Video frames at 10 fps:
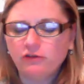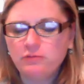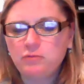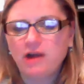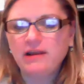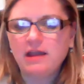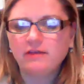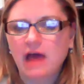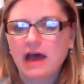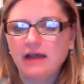Just
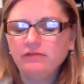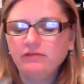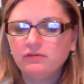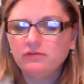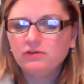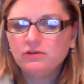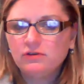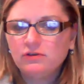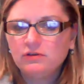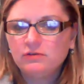broadcast live
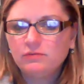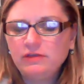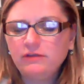with